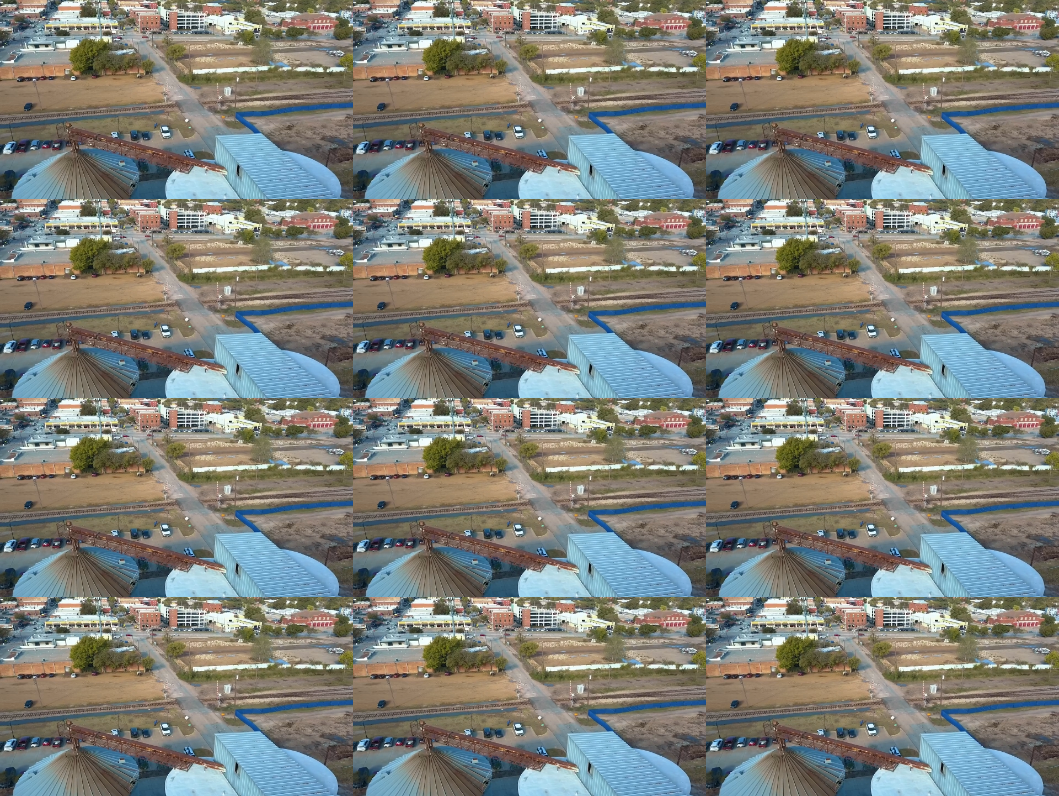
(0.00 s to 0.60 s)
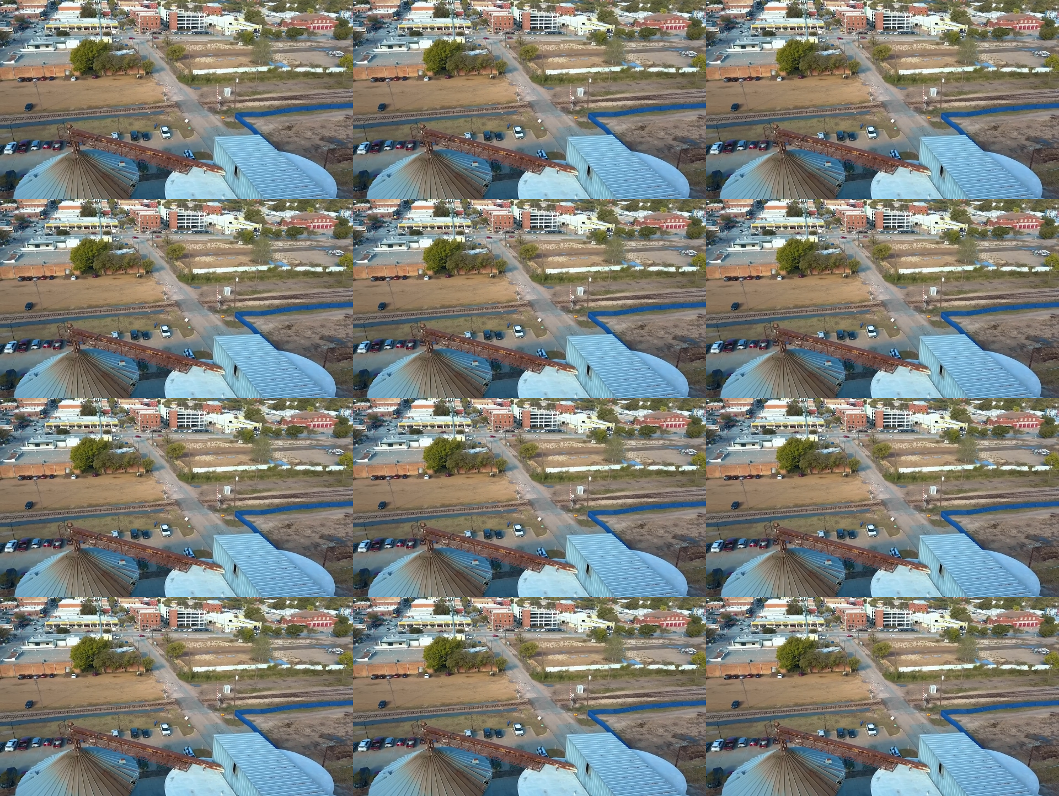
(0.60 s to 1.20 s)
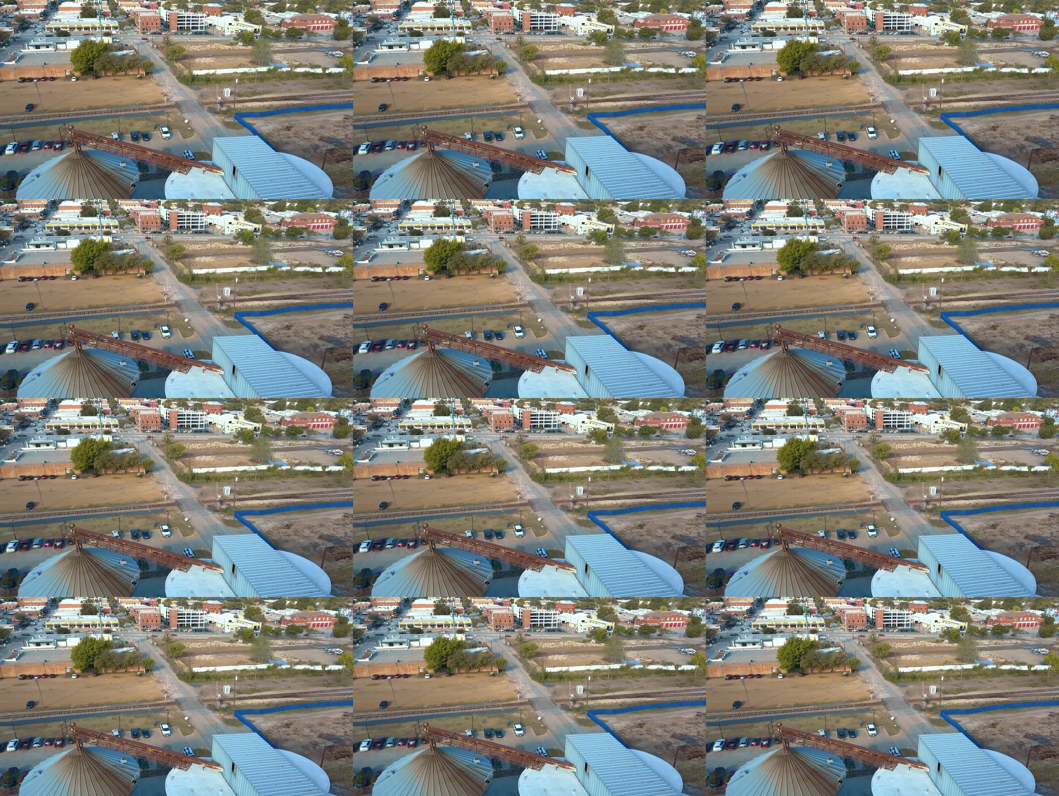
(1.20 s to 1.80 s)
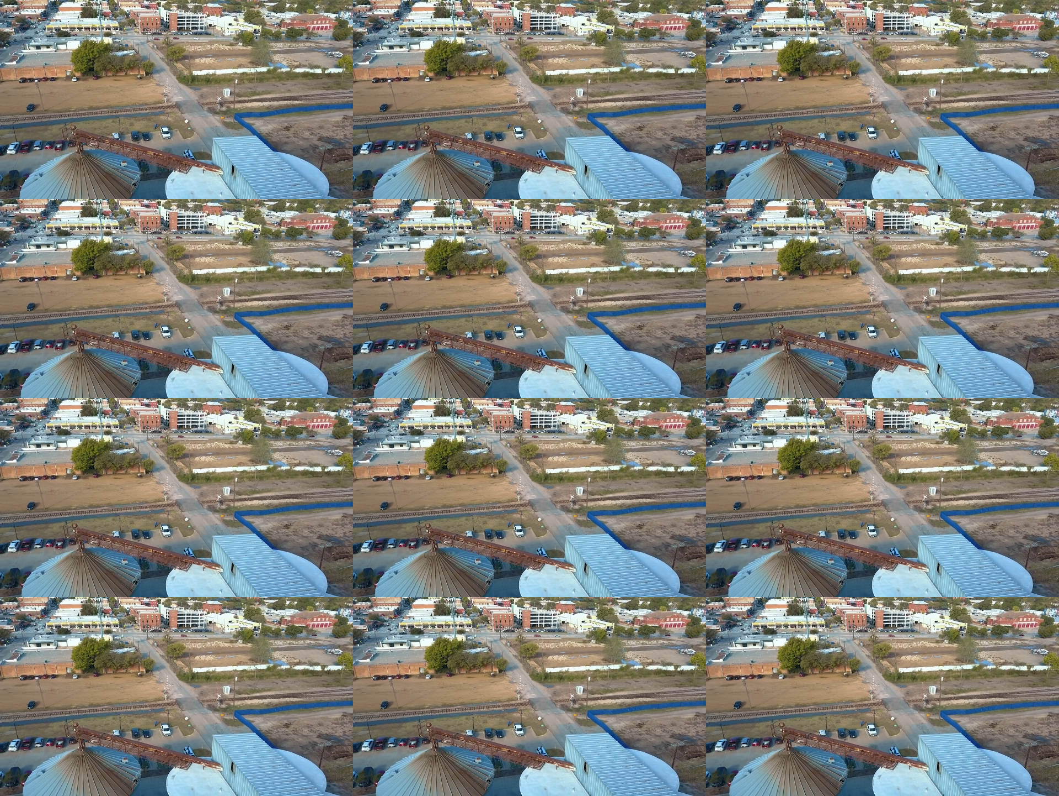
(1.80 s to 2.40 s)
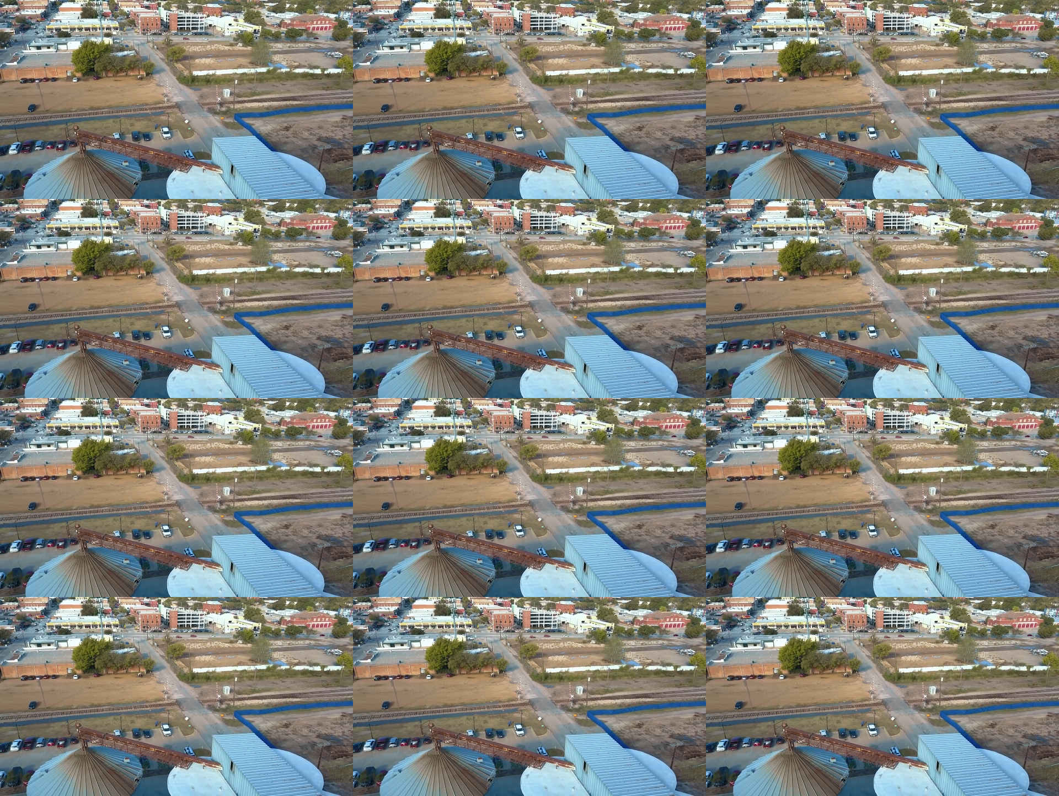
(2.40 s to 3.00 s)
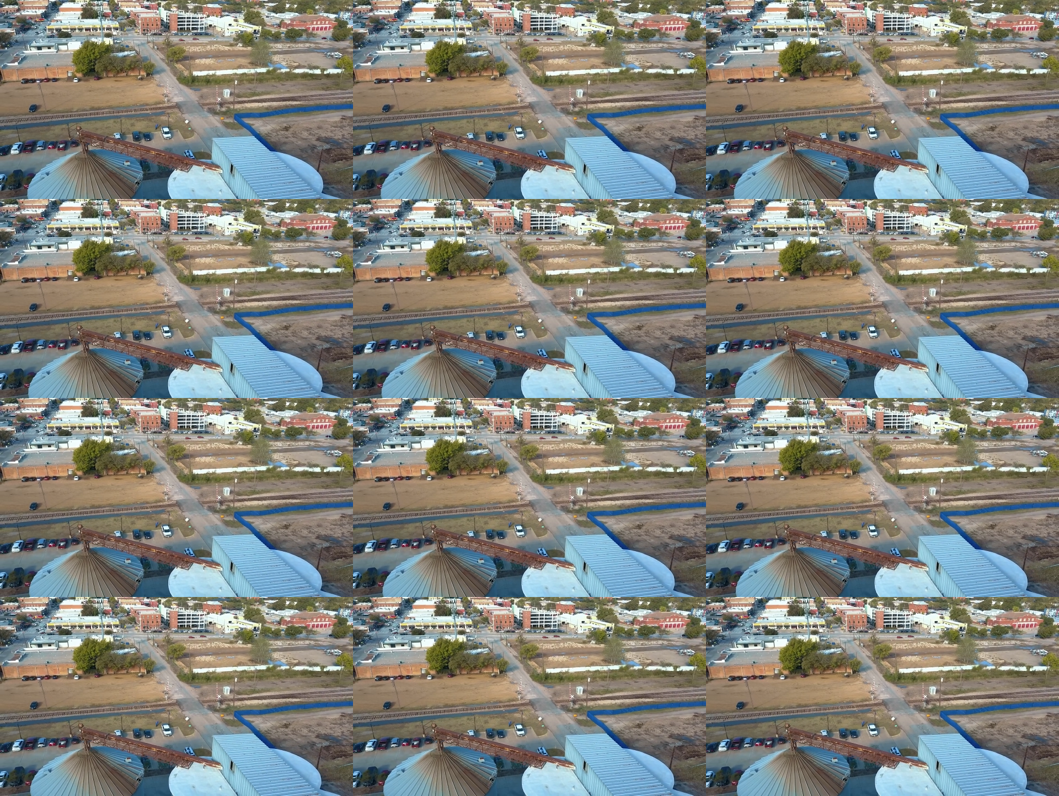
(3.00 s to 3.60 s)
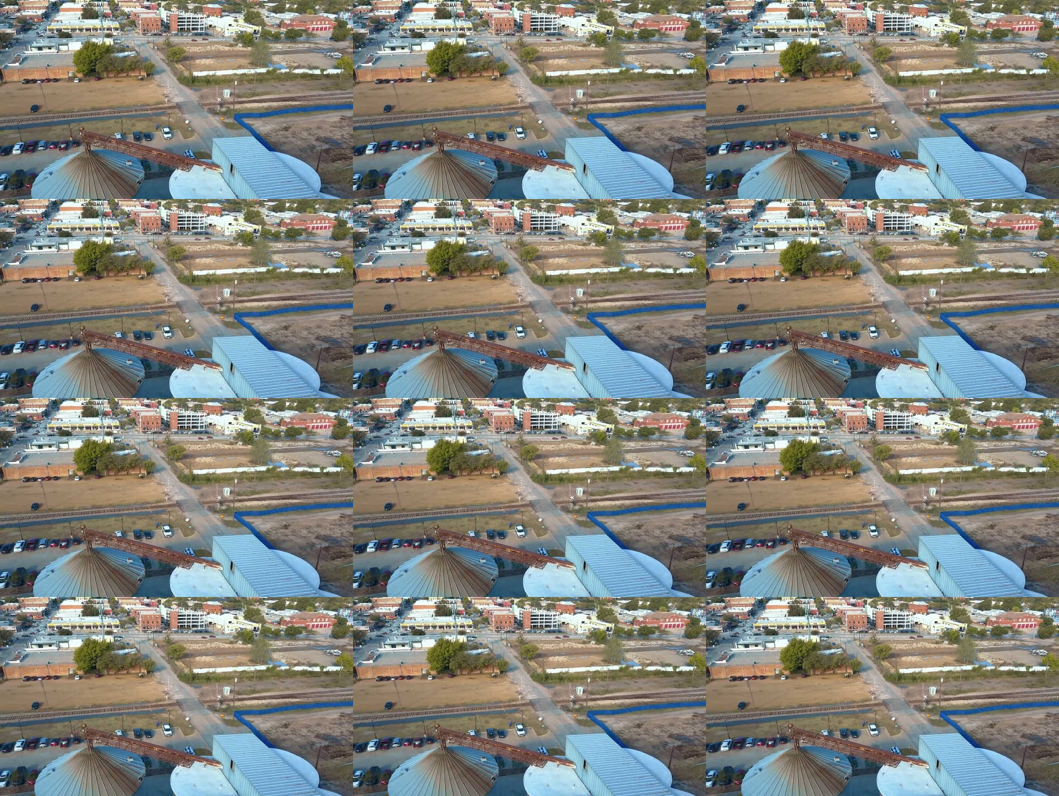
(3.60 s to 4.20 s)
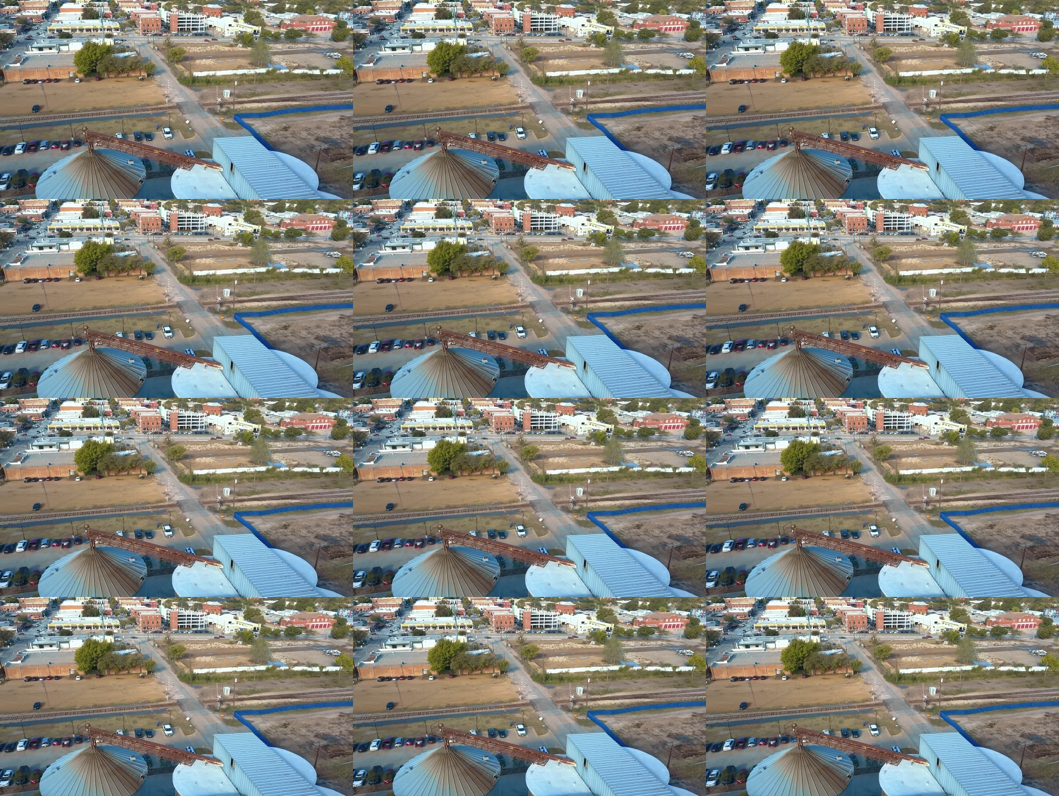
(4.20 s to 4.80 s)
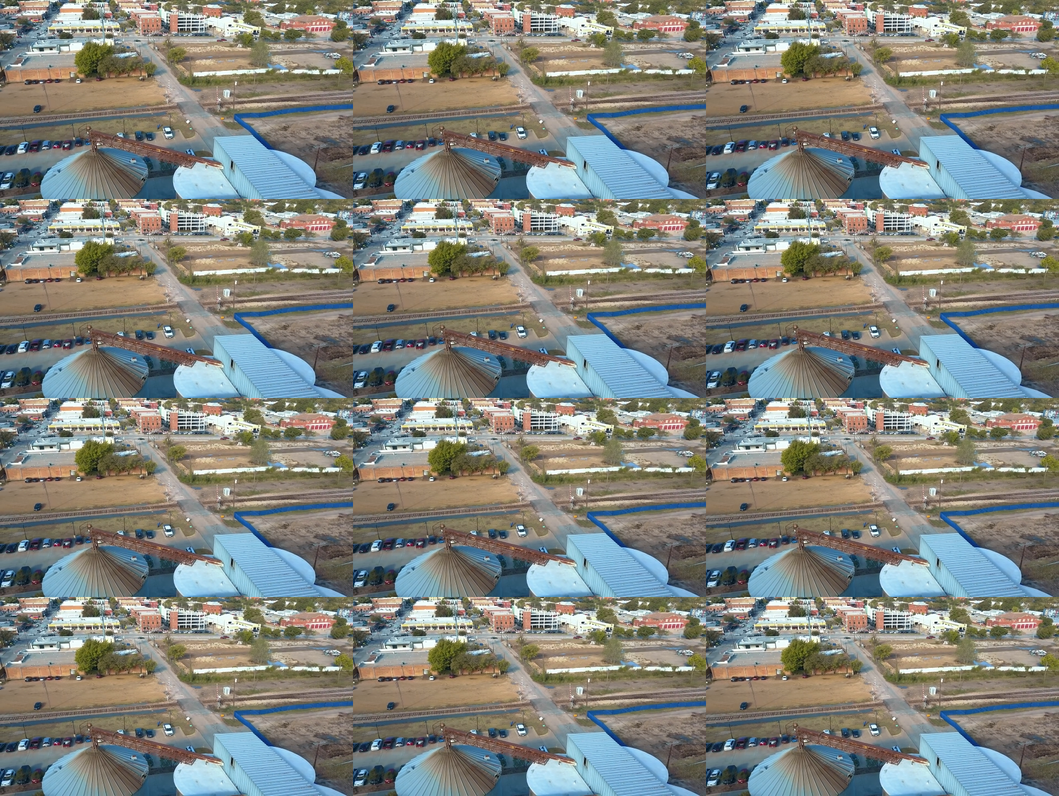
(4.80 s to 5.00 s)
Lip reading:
No face is visible, so there are no lips to read.